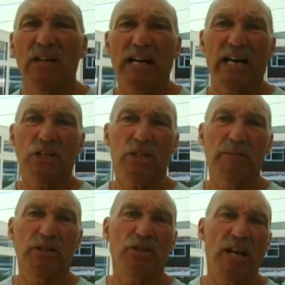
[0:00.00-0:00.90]
it has to
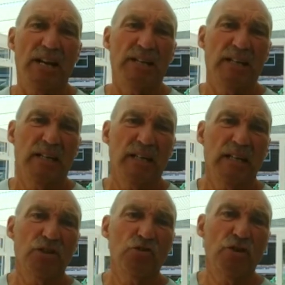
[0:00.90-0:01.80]
be said,
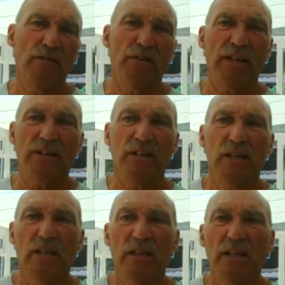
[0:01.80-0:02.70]
has driven it
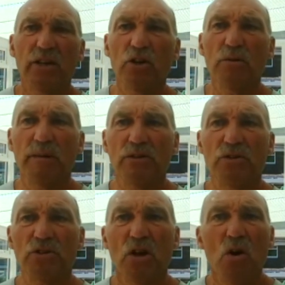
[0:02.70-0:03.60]

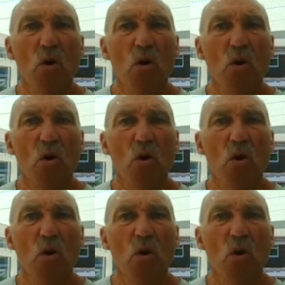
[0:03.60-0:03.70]
humans,